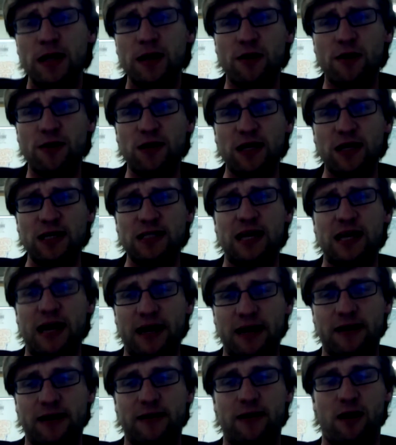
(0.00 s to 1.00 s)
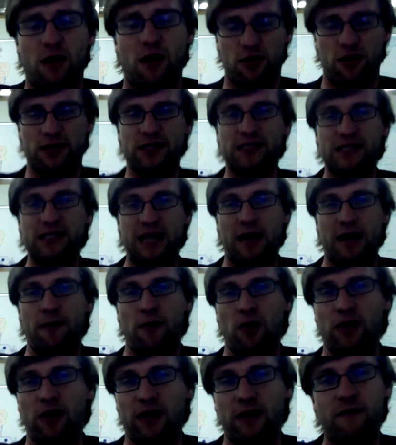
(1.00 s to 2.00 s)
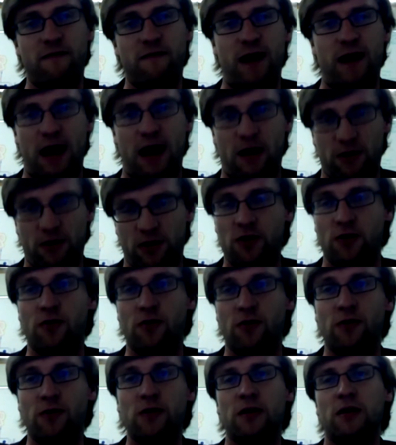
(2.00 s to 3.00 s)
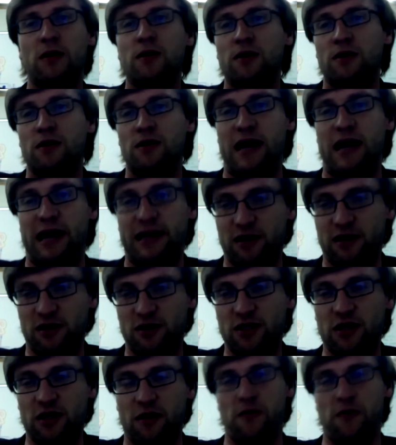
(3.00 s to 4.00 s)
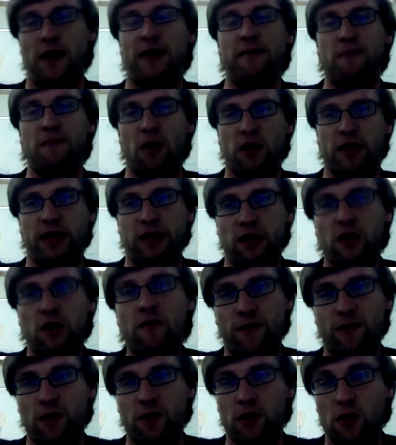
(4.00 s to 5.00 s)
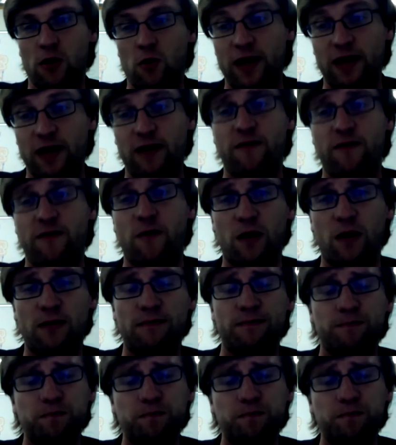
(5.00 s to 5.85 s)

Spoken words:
things that are stable in value, that there's a ready market for liquidity for.